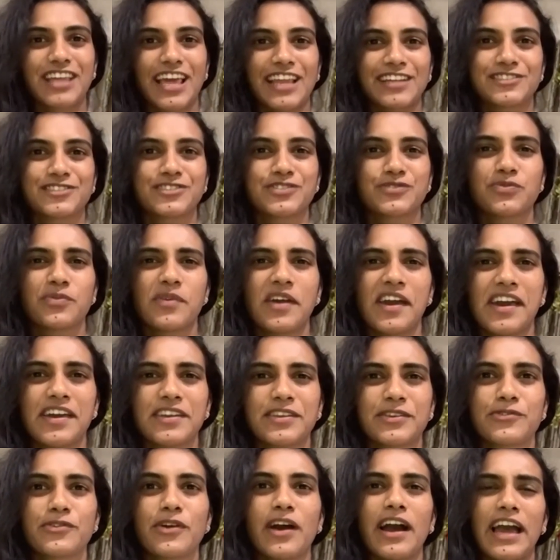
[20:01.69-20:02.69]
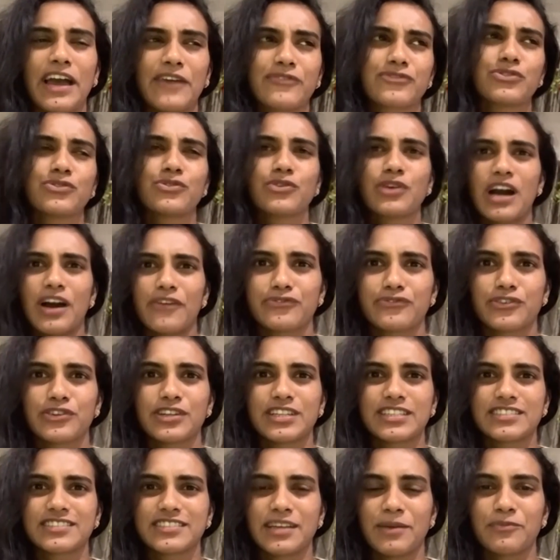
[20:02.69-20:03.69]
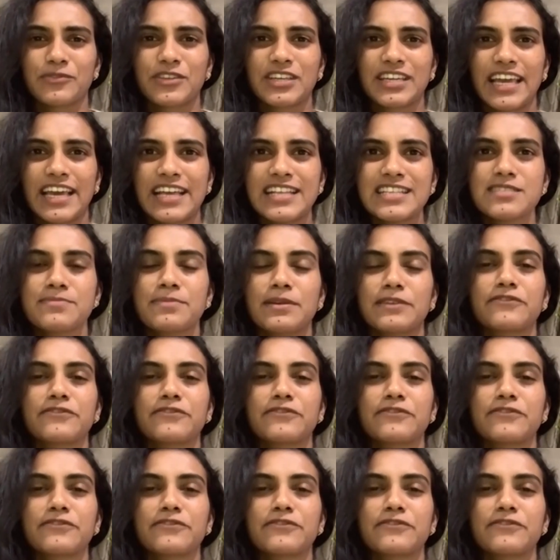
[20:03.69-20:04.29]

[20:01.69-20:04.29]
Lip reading: tension where I have to after it something else.